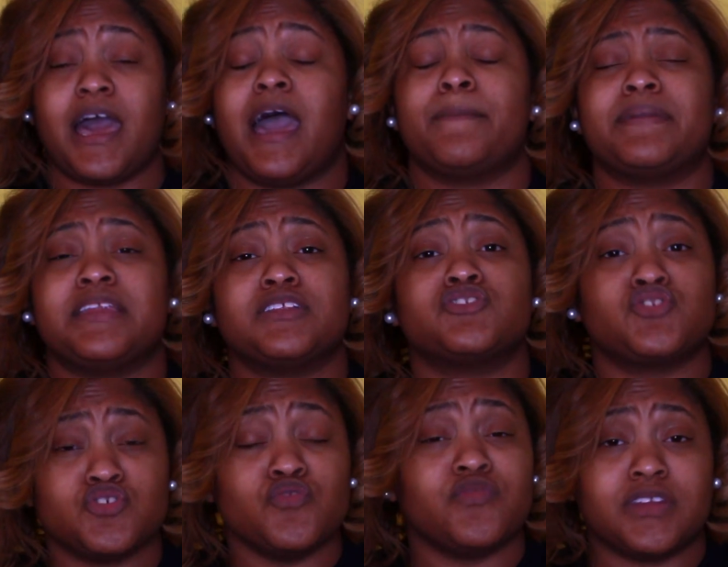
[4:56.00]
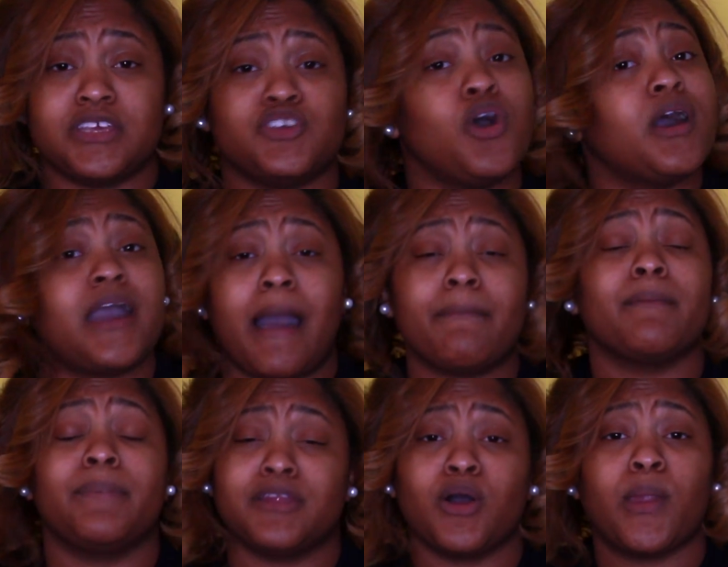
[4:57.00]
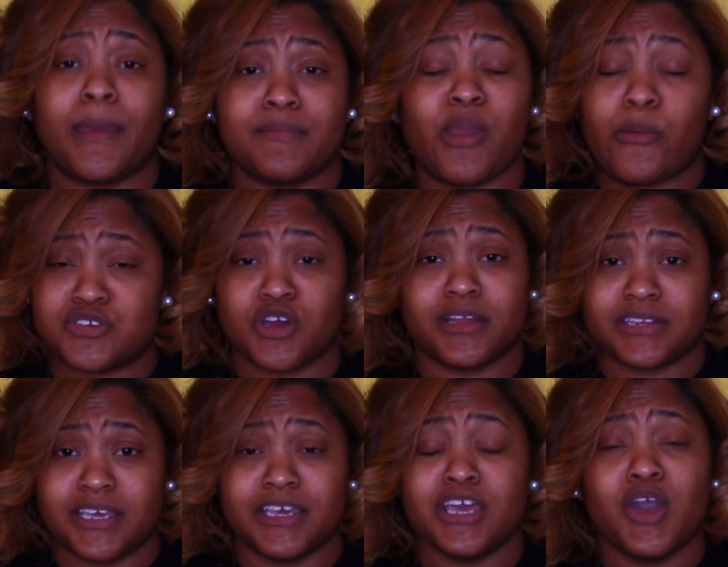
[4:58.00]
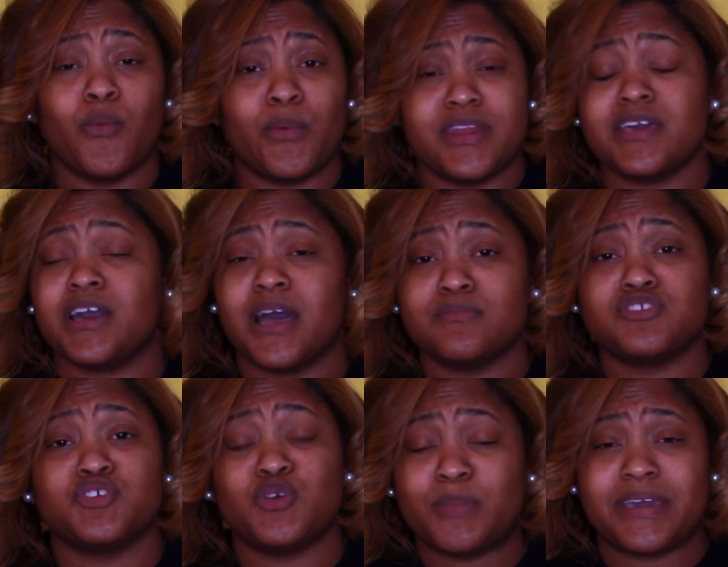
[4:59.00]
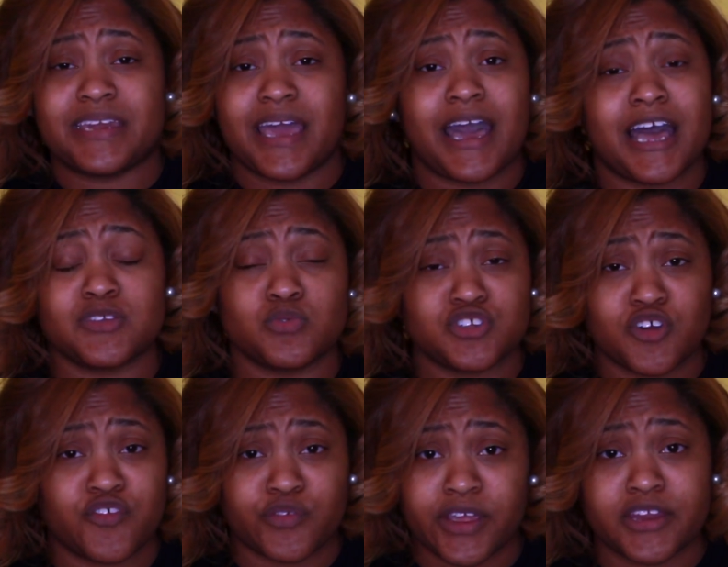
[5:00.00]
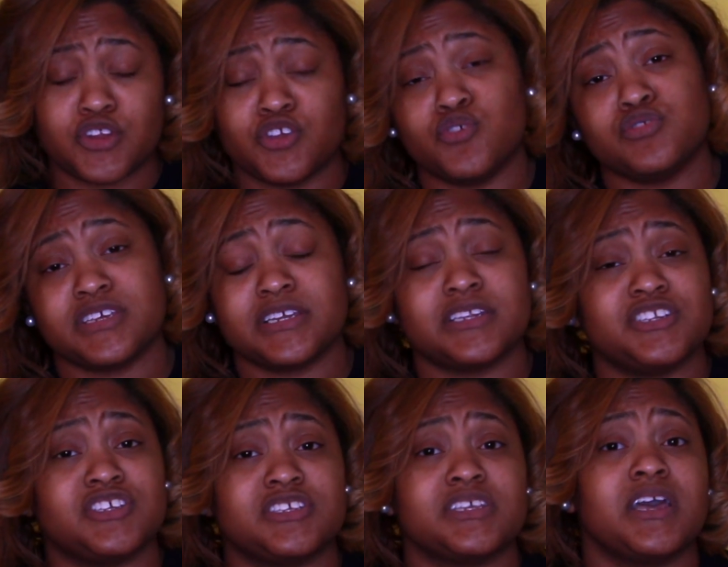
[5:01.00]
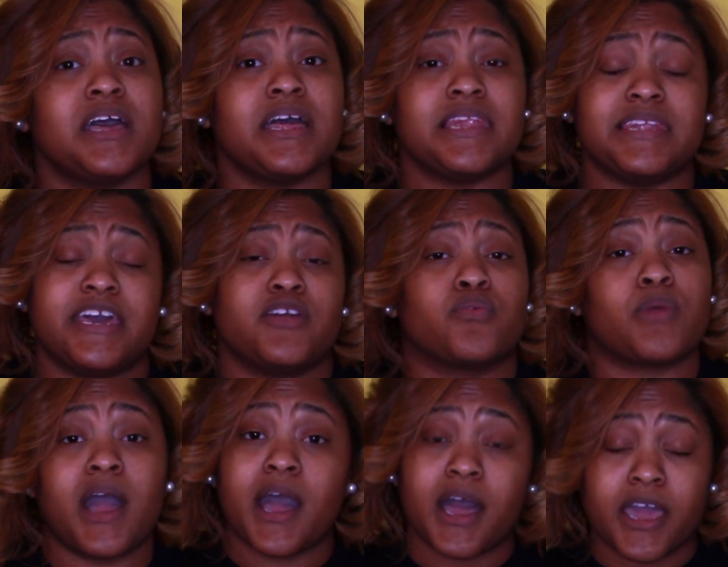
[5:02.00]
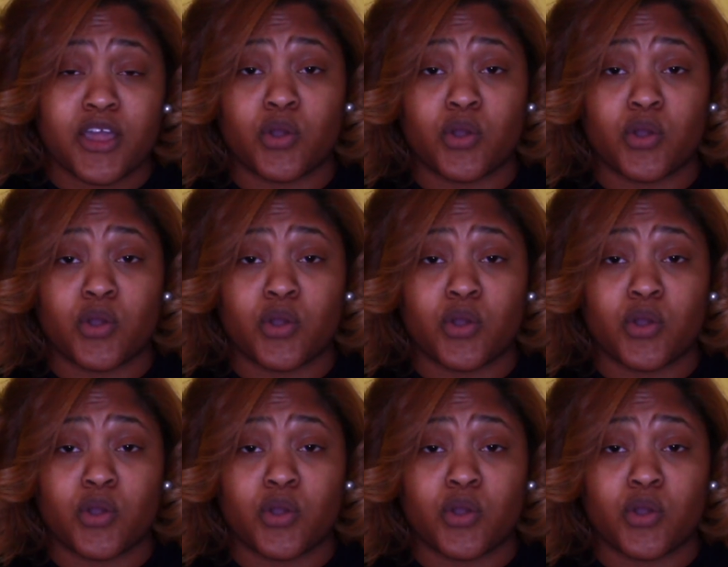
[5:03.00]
I mean, truthfully, y'all comment below and let me know what y'all think. When it comes to you being at odds with your friend, do you tend to just let it ride